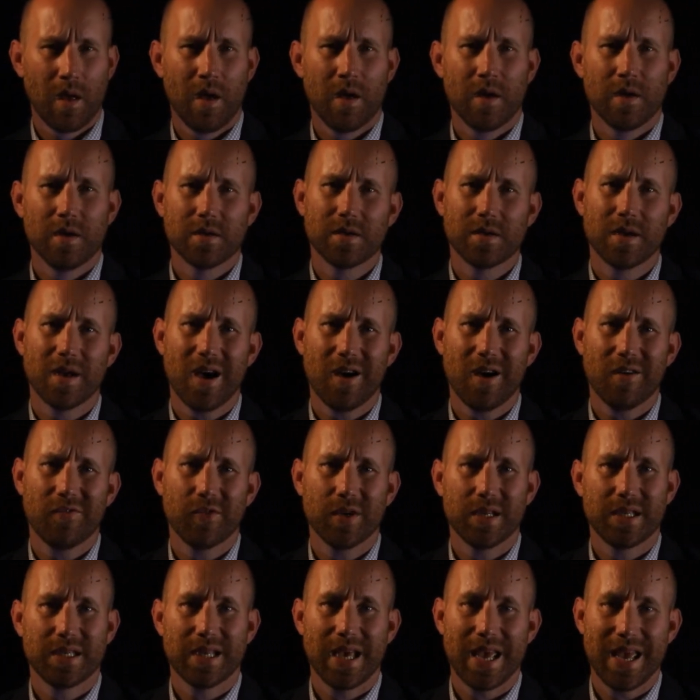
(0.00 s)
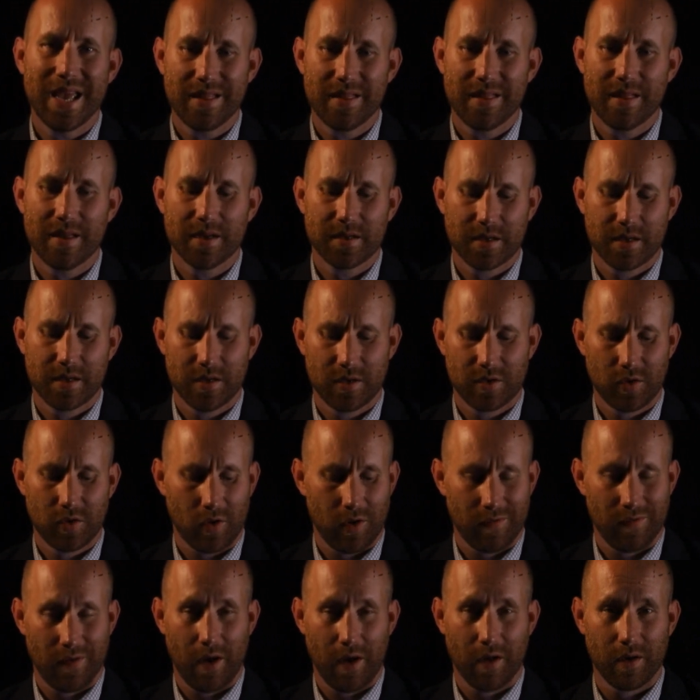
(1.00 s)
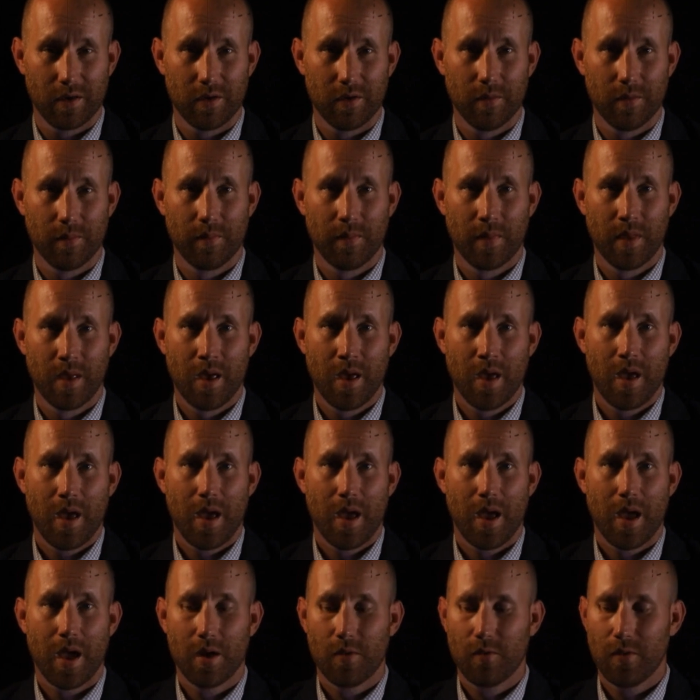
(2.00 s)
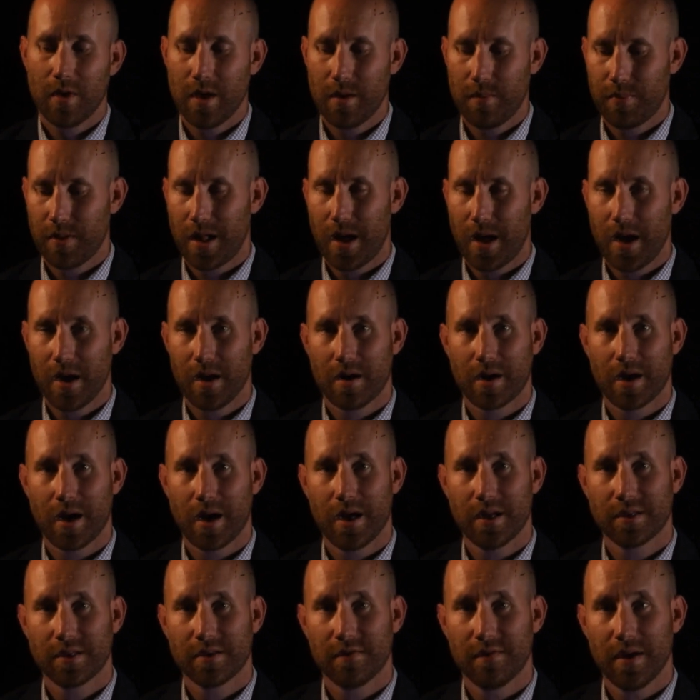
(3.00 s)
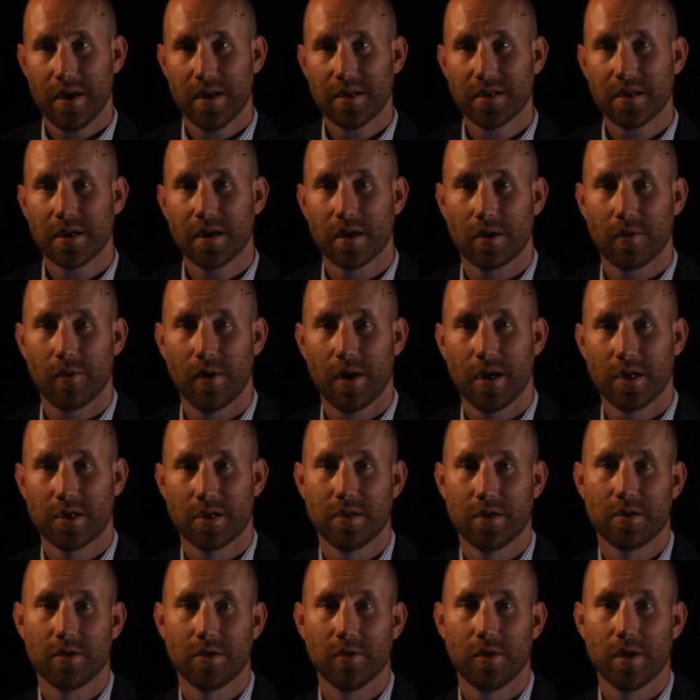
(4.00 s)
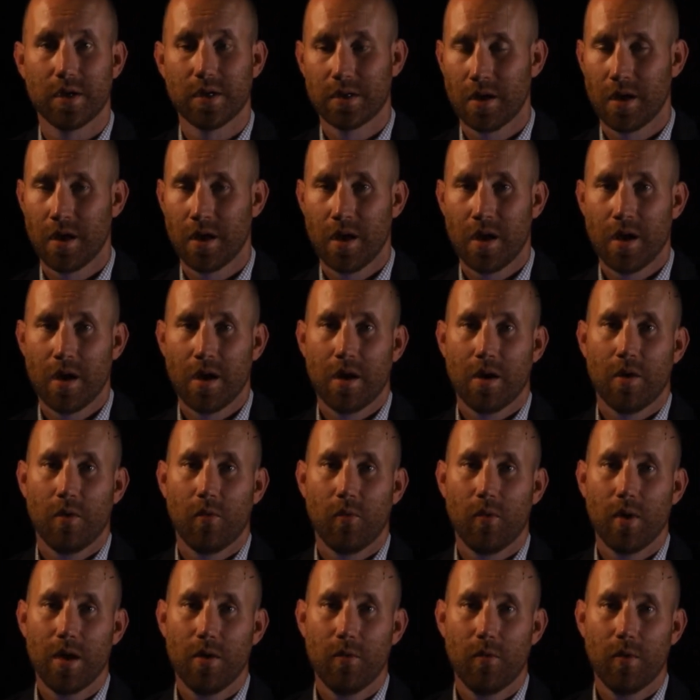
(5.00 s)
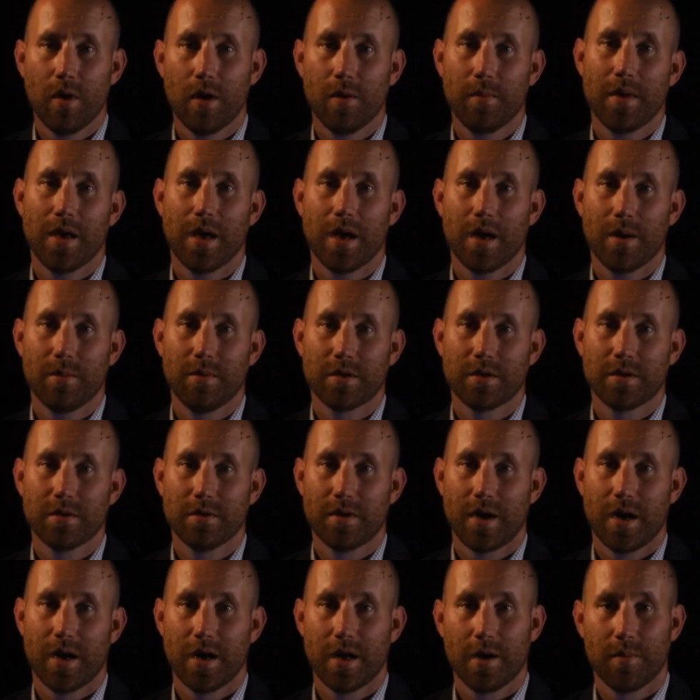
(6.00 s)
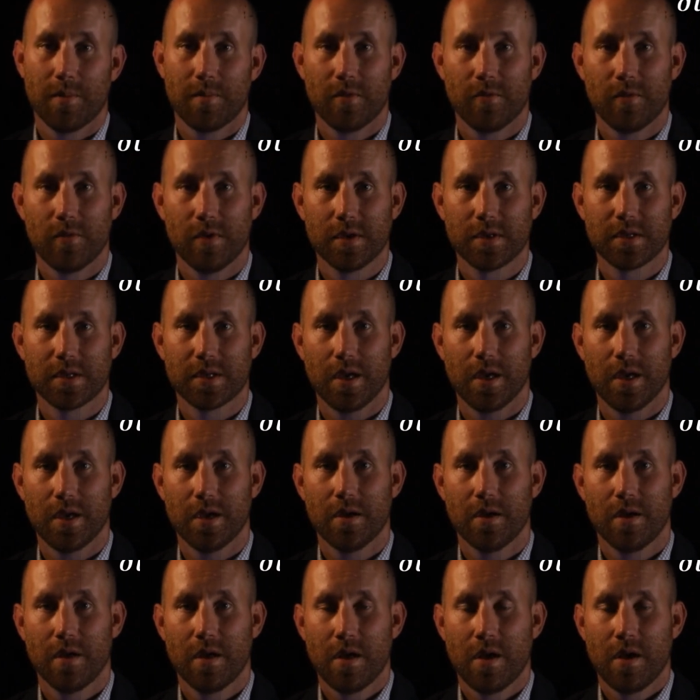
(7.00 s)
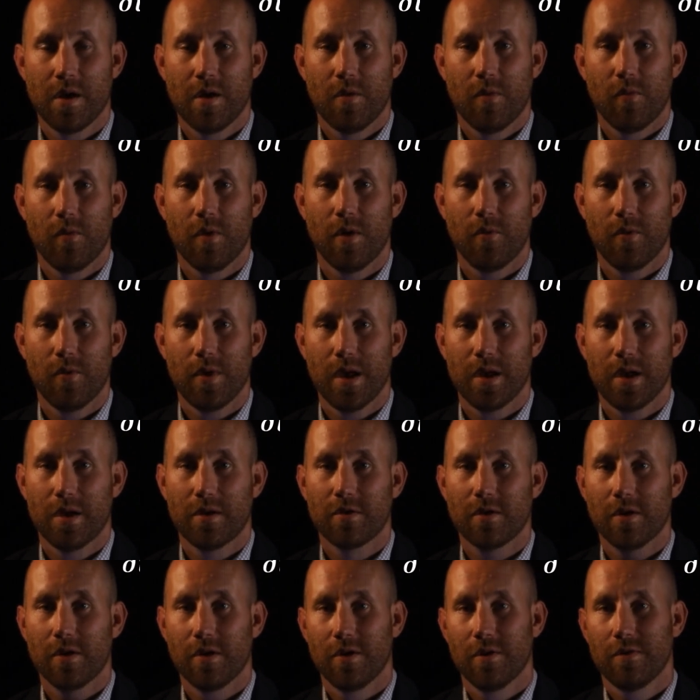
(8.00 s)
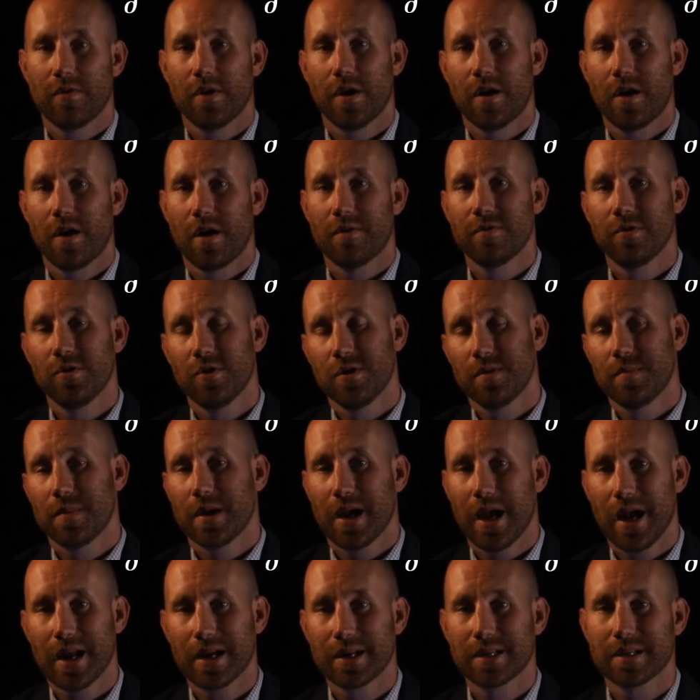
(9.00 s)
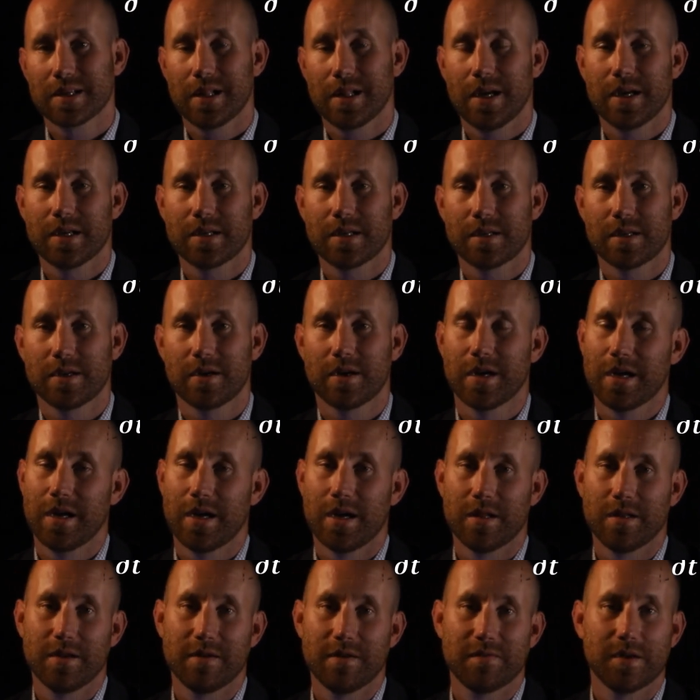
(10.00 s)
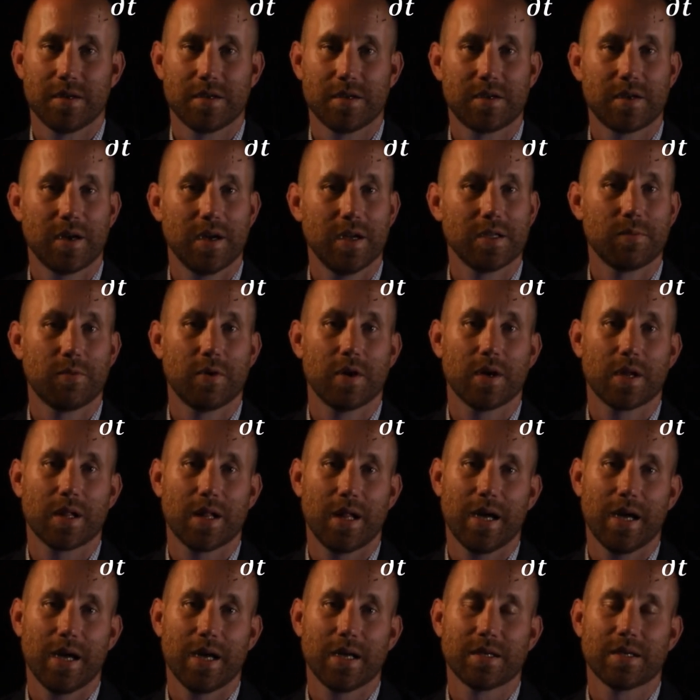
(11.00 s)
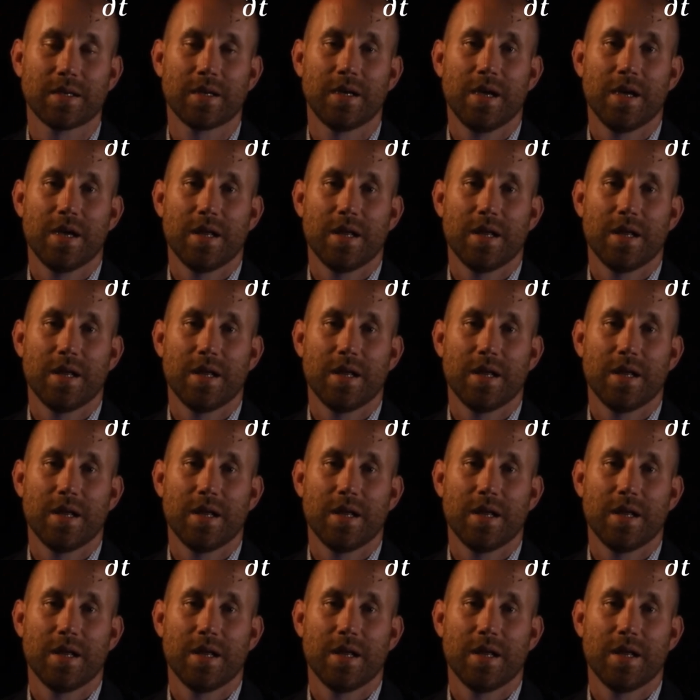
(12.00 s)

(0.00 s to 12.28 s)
So now if we take this control volume and we apply our conservation equation to it, we will be able to write up, and we'll see what we drove in our fluid mechanics class, or again in your first transport class.